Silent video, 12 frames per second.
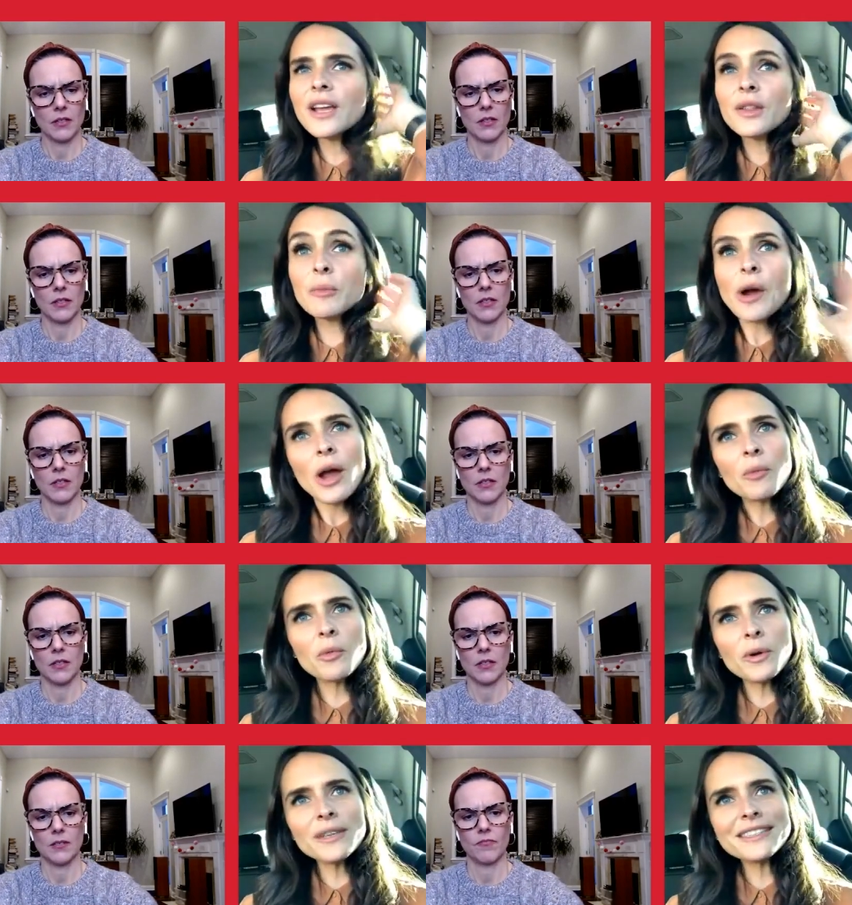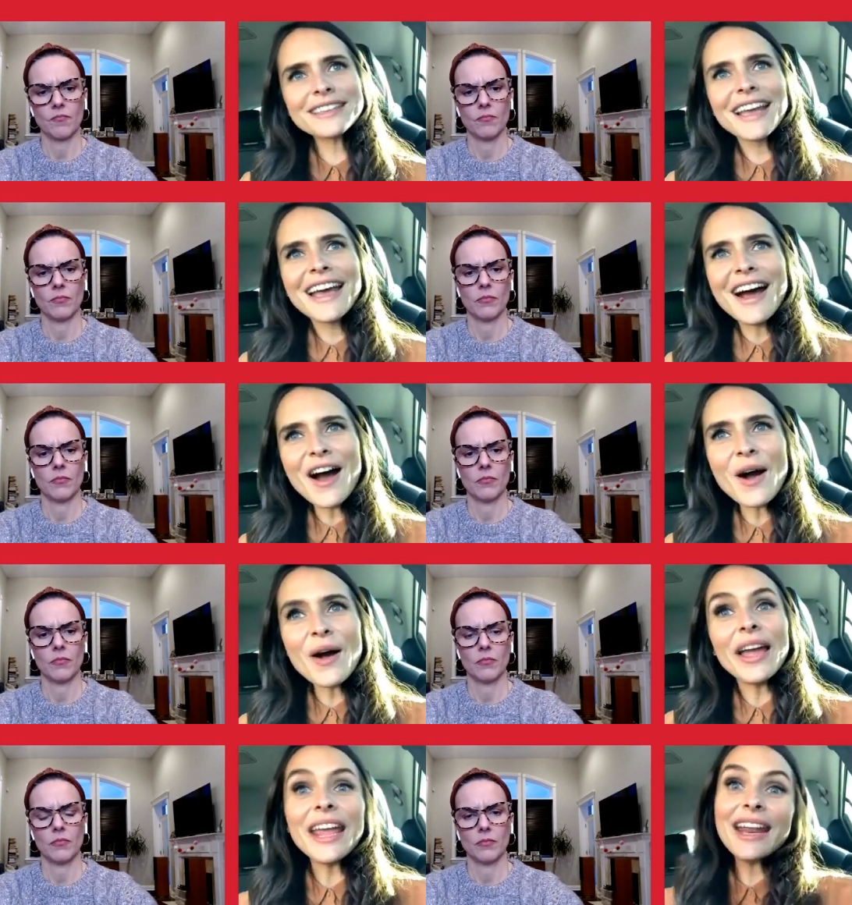Speaker 1: the Proud Boys uh,
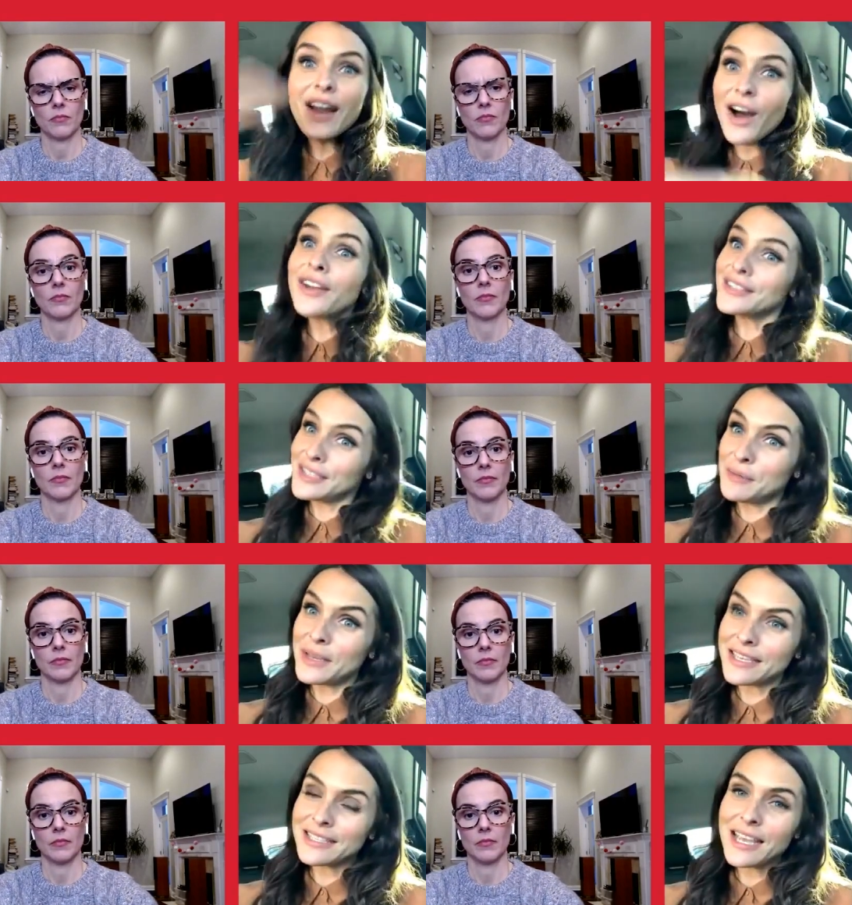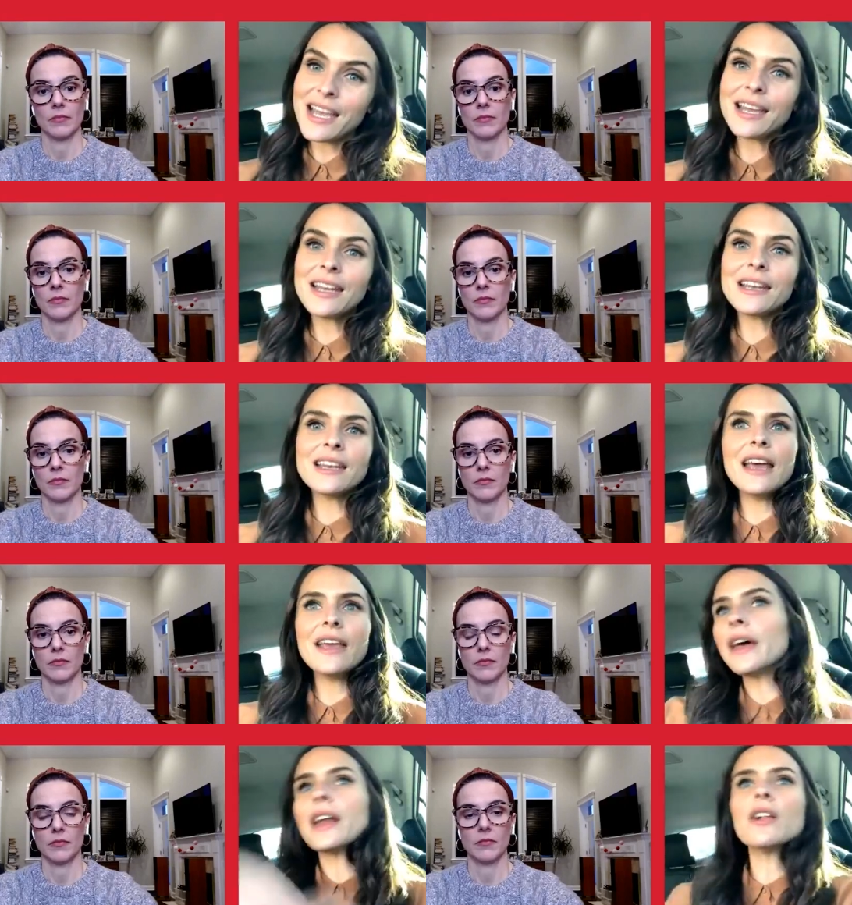on CBSN, and
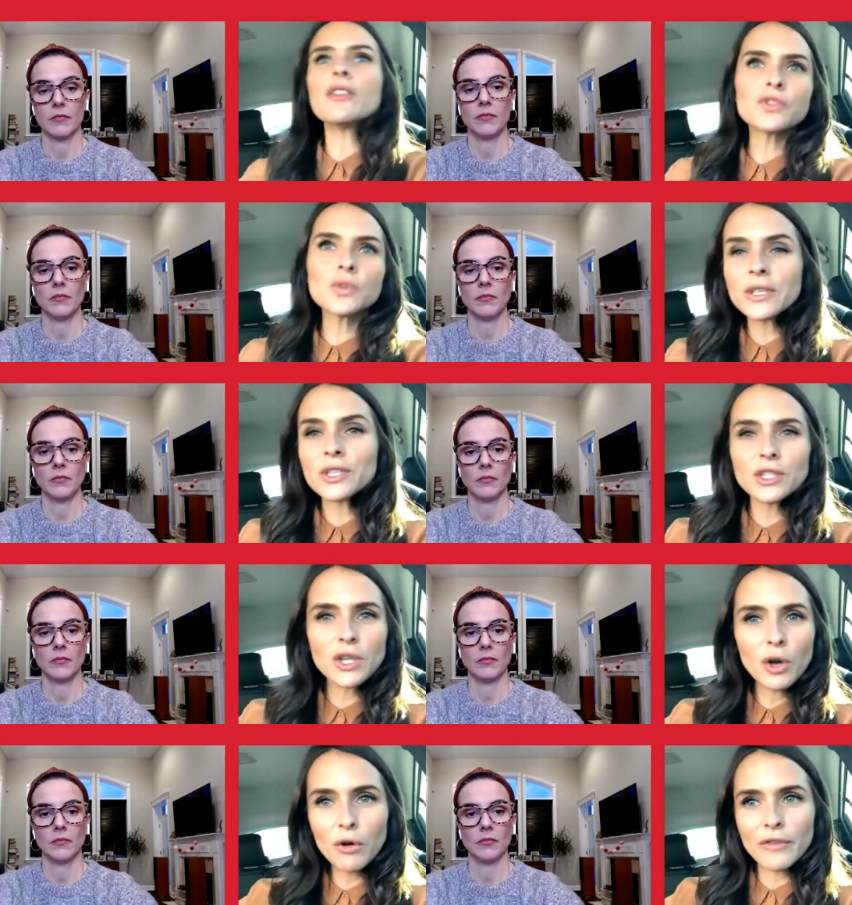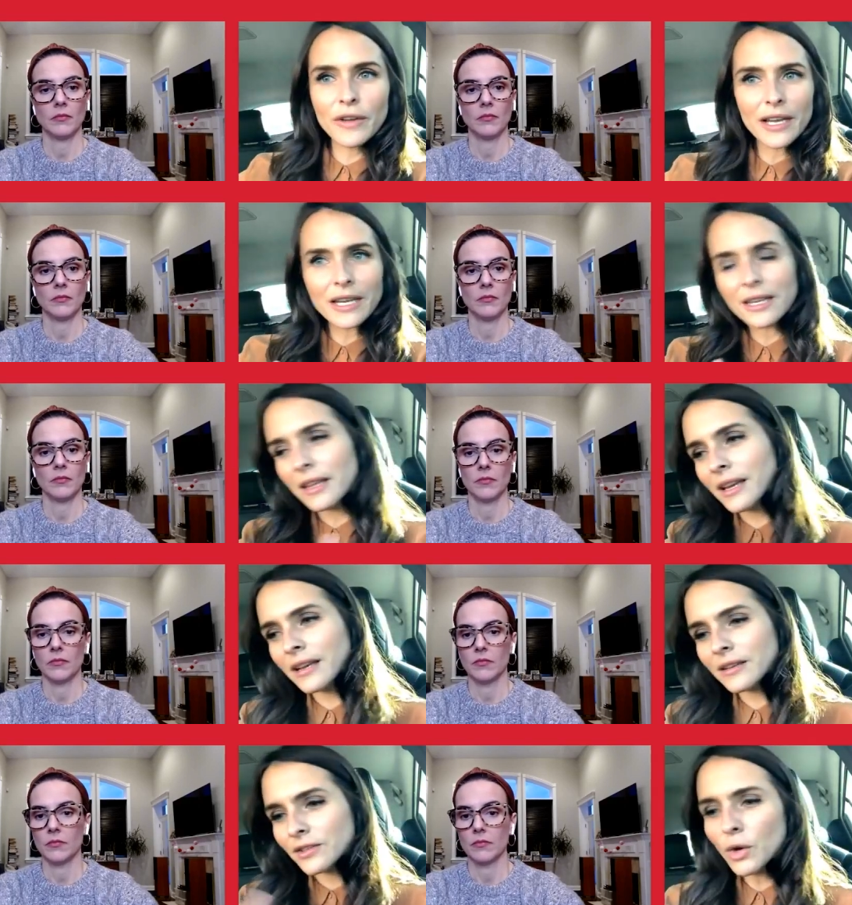then I'll uh-huh. switch to COVID, and then
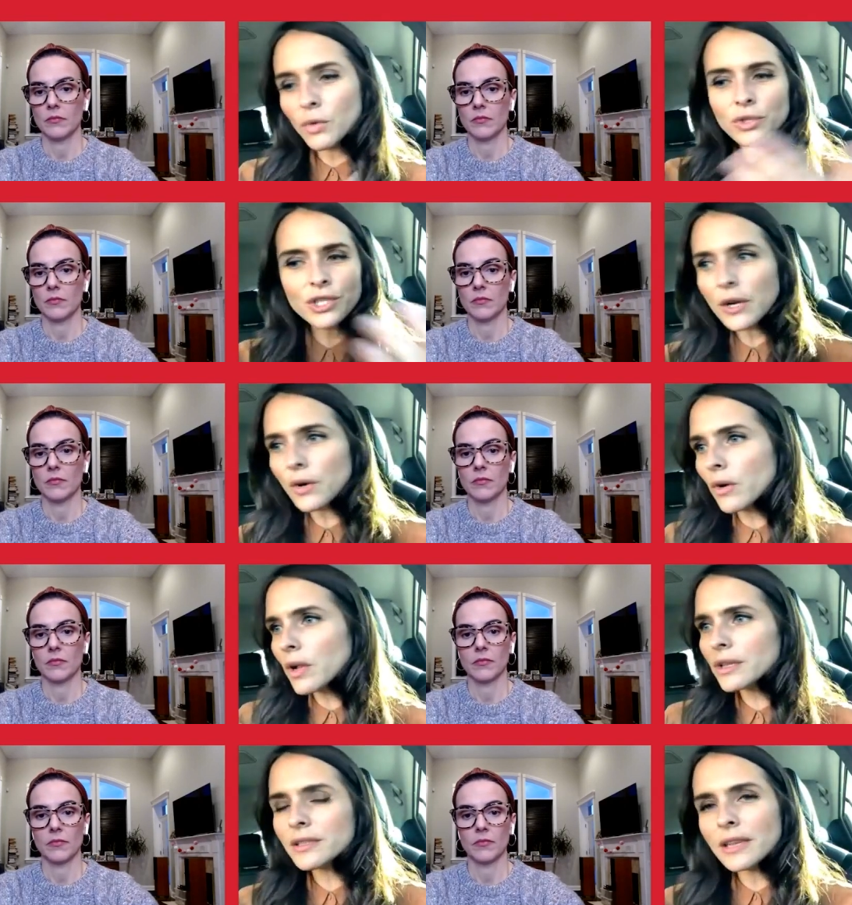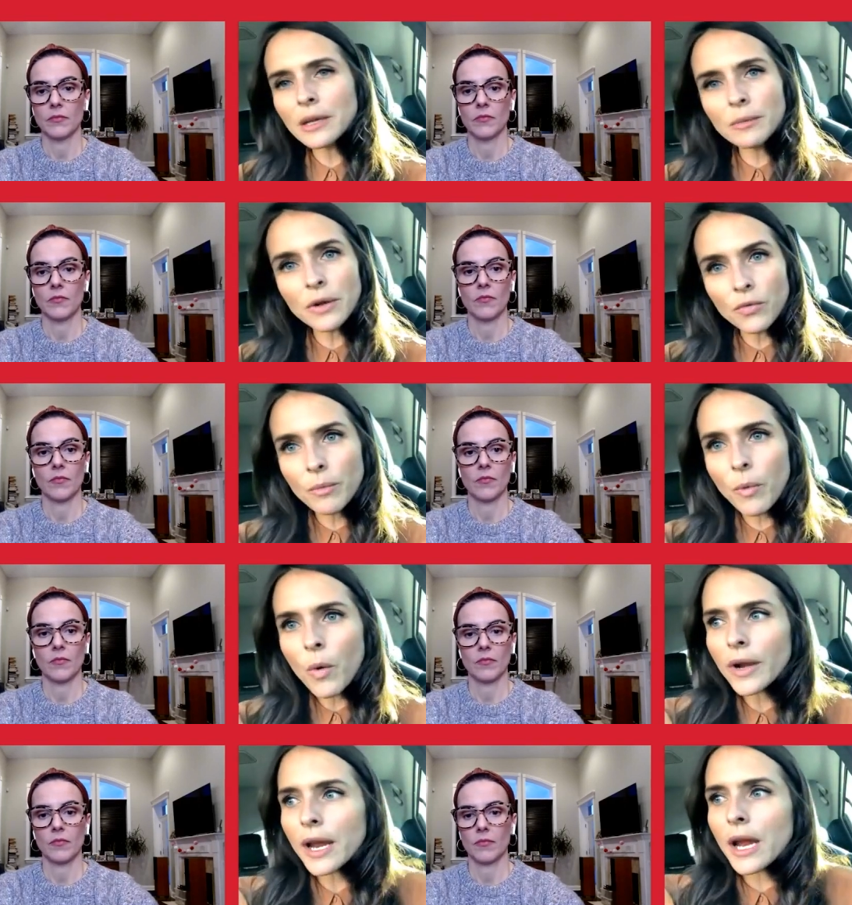so general assignment
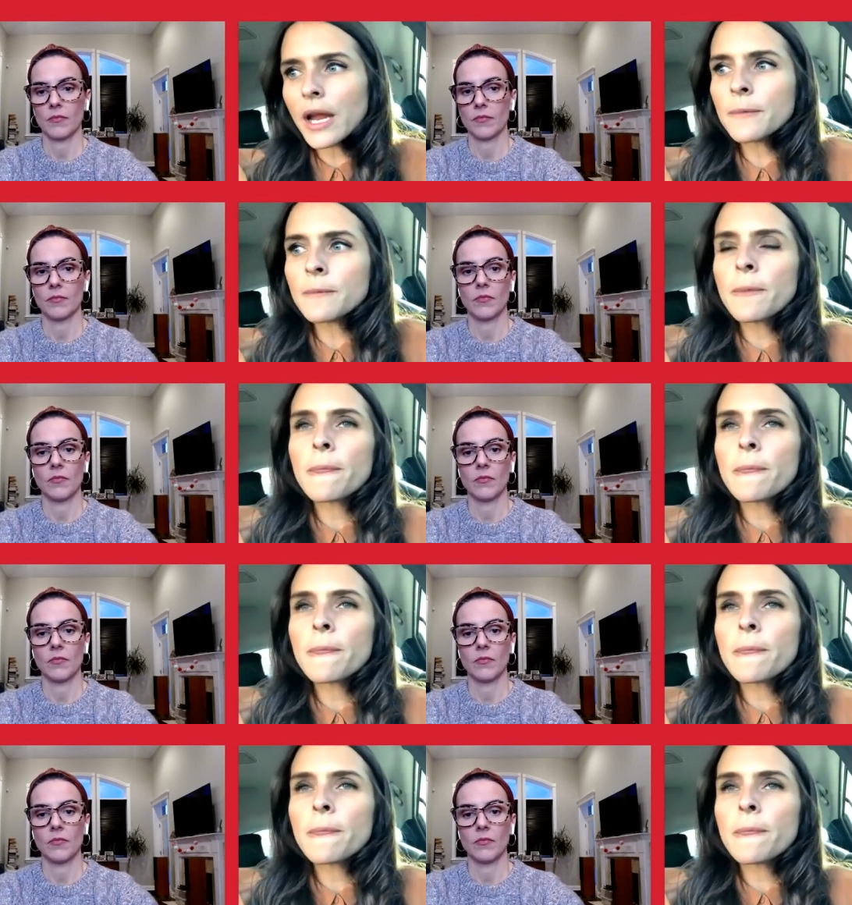reporting